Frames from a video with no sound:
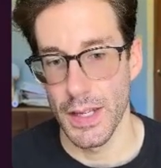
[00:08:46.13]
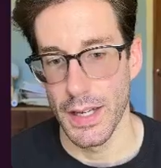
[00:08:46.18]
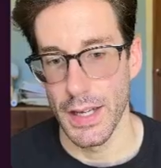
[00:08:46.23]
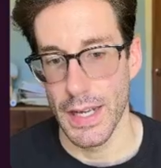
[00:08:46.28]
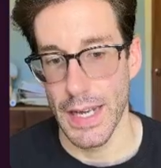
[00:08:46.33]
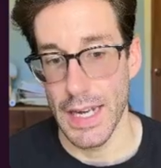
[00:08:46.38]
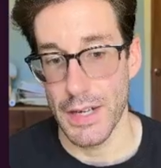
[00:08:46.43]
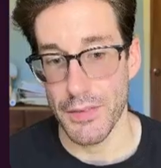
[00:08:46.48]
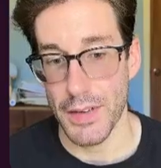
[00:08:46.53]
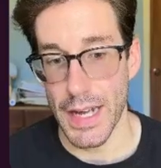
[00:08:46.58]

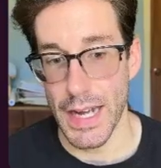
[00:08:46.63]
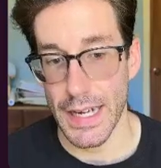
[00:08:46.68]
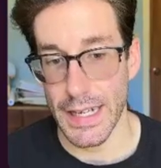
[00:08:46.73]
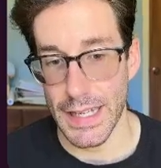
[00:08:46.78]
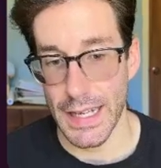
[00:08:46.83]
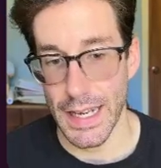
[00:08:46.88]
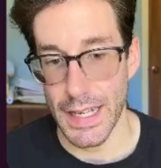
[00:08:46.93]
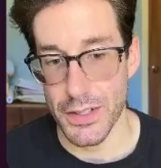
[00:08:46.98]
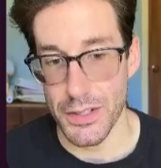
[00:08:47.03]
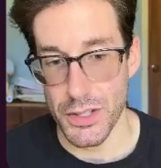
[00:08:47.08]
And if A I
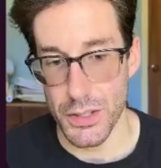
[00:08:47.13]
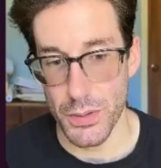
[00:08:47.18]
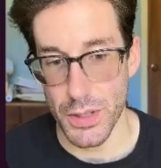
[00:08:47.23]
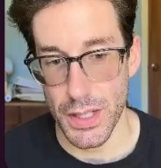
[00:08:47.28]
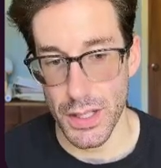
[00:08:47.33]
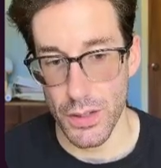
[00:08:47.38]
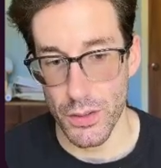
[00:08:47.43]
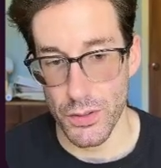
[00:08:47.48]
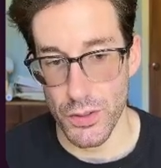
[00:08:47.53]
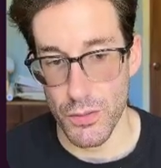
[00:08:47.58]
can do
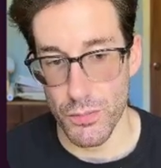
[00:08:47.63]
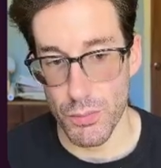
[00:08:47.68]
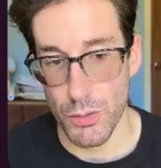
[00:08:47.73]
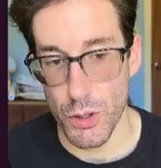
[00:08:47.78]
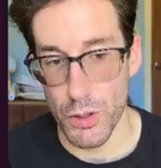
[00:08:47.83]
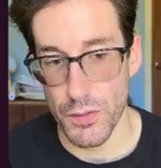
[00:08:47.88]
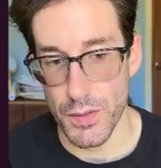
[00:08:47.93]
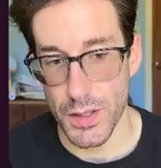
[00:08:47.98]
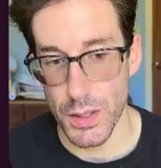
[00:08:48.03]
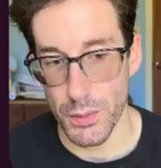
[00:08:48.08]
it and you've
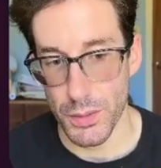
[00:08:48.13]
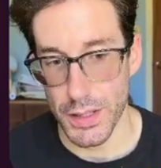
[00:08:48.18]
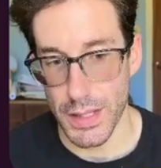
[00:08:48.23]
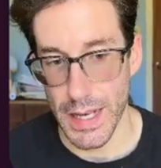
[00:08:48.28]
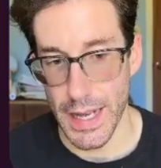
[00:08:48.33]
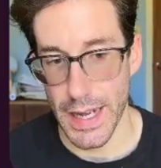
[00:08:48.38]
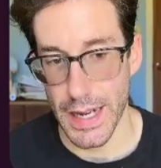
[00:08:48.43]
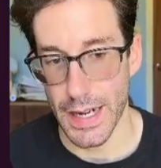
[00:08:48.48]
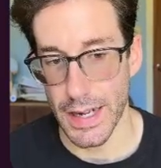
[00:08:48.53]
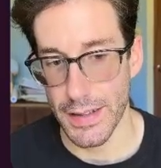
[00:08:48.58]
proved it with
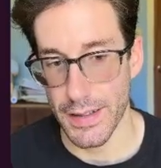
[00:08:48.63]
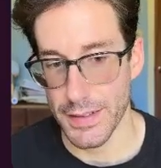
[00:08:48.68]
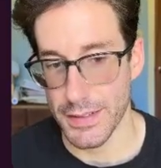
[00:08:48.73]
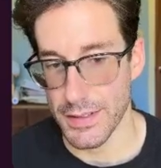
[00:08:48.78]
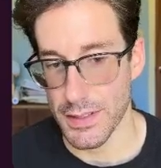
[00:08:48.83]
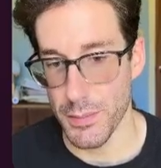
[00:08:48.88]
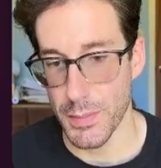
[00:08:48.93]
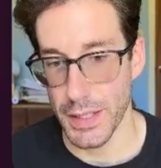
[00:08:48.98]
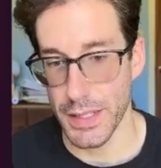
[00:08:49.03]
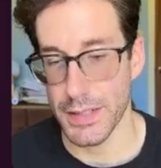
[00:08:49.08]
the A I that's
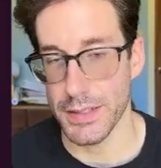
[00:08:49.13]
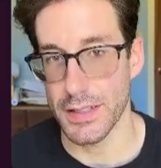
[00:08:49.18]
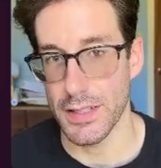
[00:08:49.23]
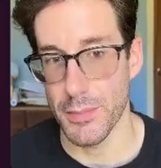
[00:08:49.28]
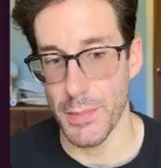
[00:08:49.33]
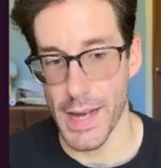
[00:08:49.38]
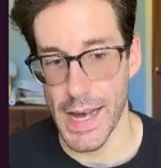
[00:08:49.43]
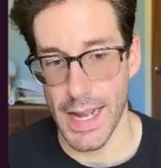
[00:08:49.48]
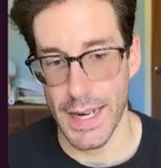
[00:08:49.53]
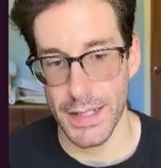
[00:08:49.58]
the biggest and the
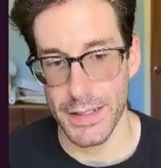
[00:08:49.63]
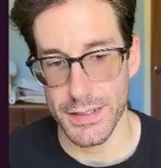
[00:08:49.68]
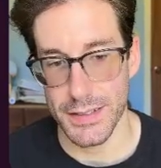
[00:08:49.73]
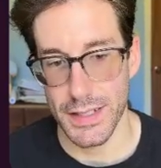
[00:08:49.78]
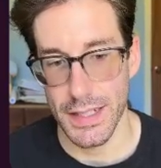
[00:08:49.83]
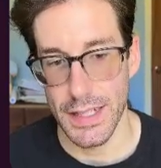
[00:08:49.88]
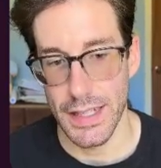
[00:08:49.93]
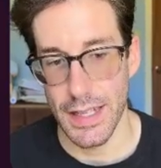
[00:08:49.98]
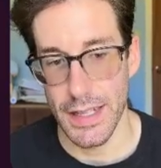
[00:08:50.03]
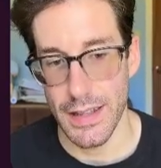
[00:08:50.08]
baddest,
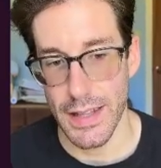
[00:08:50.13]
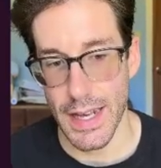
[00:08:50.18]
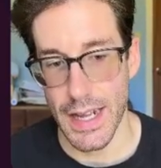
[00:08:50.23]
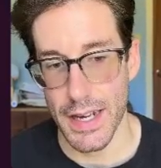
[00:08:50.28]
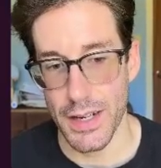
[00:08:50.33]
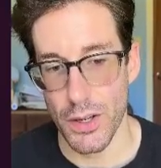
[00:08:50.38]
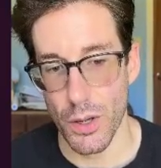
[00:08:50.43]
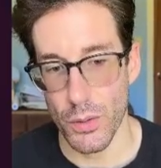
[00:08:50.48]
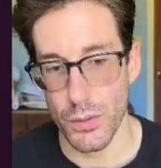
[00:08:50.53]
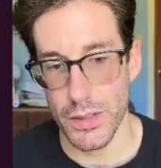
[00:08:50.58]
then
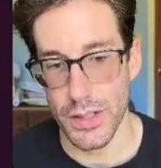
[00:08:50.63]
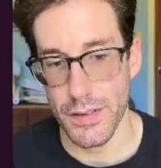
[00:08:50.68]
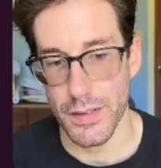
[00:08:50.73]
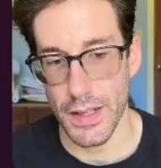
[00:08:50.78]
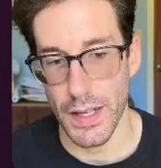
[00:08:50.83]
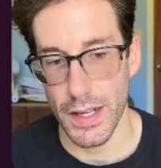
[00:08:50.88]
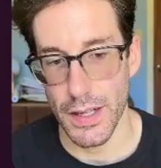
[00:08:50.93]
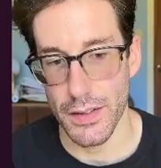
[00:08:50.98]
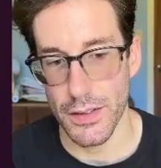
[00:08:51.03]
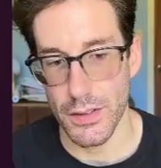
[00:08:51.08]
and only
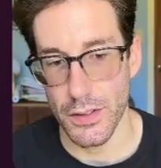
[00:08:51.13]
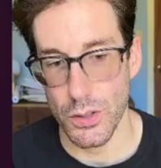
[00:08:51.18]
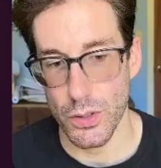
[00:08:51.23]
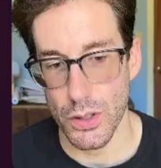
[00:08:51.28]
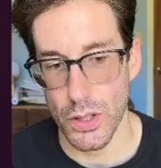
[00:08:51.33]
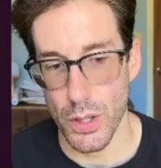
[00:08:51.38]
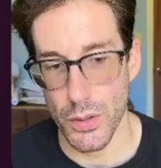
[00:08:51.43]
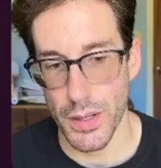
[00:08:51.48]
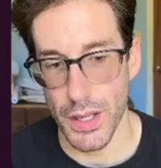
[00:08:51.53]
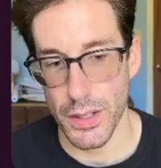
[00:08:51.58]
then do you
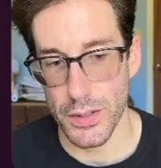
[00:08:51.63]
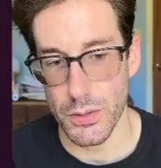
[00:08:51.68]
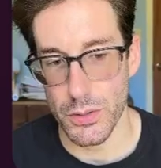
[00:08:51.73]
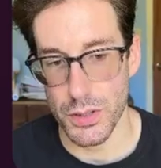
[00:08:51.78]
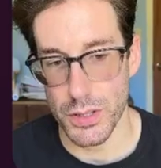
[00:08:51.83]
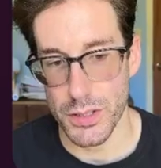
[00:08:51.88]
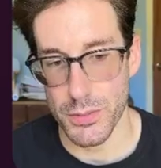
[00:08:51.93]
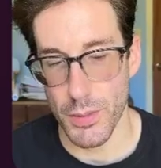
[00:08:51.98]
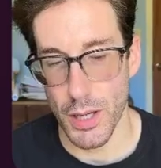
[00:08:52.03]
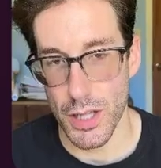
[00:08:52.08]
go down to a
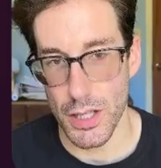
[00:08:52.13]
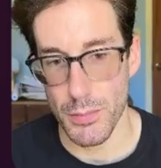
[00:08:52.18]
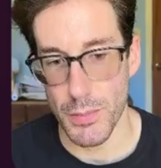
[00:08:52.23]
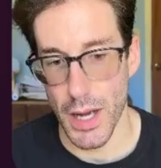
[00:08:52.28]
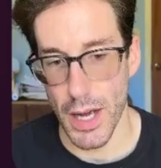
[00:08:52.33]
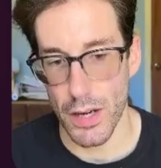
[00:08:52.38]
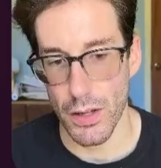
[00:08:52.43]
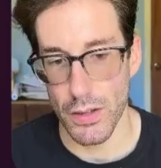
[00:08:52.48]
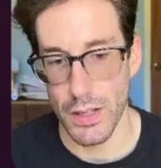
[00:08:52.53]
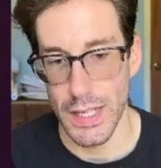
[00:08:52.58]
smaller
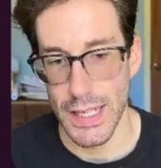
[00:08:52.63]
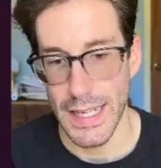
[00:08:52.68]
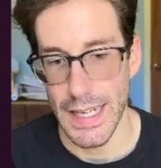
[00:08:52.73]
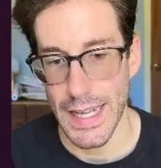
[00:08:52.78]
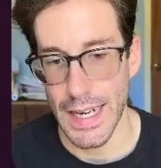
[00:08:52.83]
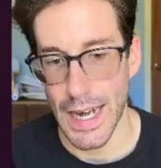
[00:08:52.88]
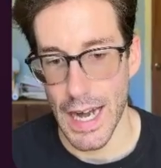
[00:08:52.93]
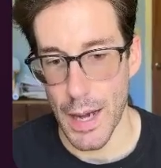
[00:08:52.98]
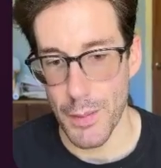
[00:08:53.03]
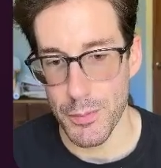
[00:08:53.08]
model
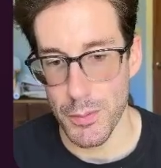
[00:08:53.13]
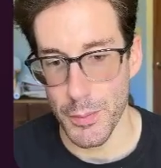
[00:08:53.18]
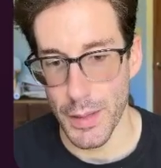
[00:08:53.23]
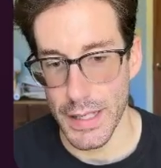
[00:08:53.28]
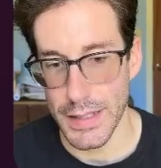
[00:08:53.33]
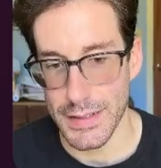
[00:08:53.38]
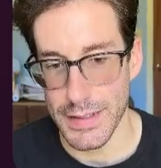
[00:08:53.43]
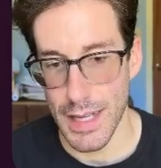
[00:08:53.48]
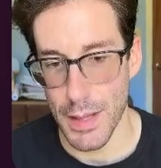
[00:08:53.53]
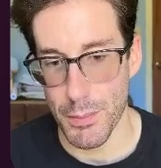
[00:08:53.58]
and
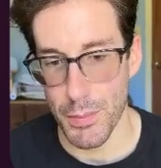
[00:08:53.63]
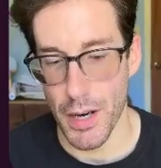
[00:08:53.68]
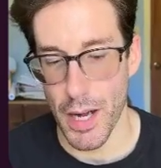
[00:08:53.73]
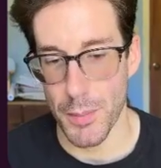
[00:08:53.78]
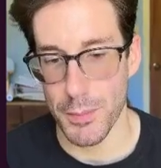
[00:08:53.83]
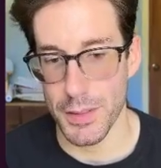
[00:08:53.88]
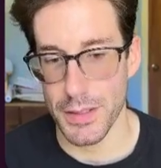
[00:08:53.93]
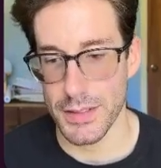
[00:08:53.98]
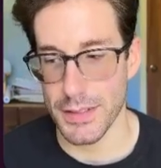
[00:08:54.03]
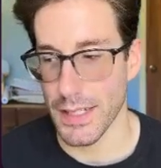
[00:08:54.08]
optimize that
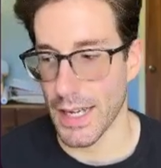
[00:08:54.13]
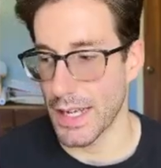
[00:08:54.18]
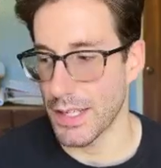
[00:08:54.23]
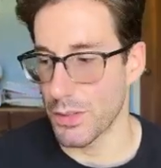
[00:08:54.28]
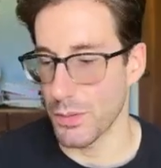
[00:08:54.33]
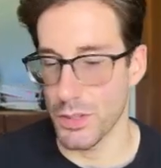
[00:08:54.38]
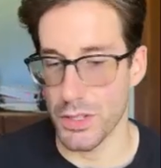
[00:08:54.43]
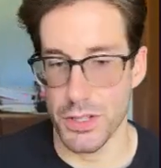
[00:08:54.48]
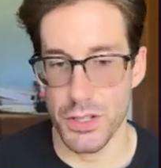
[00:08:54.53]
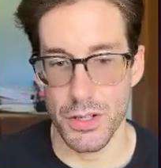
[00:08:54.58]
prompt inside
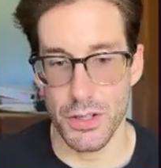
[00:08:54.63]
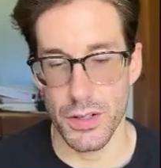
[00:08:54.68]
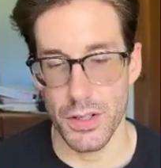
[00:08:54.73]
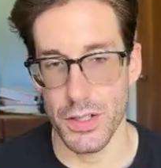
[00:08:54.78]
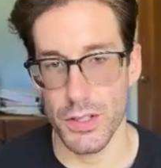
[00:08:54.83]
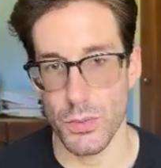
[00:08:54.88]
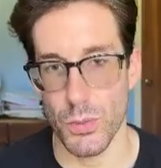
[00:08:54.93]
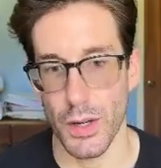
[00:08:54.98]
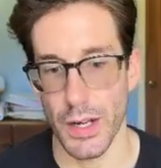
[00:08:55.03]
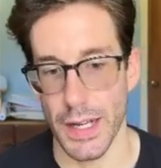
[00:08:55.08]
to ensure that
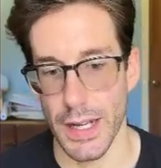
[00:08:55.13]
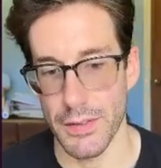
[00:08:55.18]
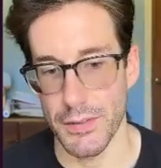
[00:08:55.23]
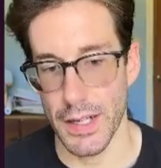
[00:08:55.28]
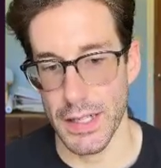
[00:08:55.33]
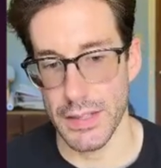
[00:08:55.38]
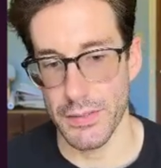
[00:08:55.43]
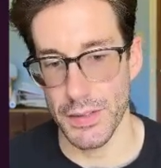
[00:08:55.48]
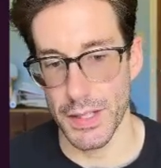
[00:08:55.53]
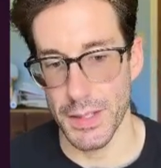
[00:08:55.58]
it's working
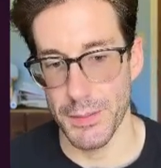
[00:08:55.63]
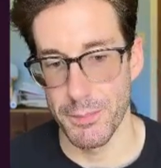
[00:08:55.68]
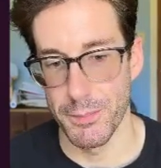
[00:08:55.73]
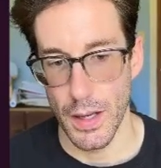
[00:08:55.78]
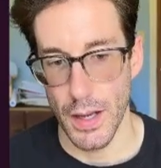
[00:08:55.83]
effectively.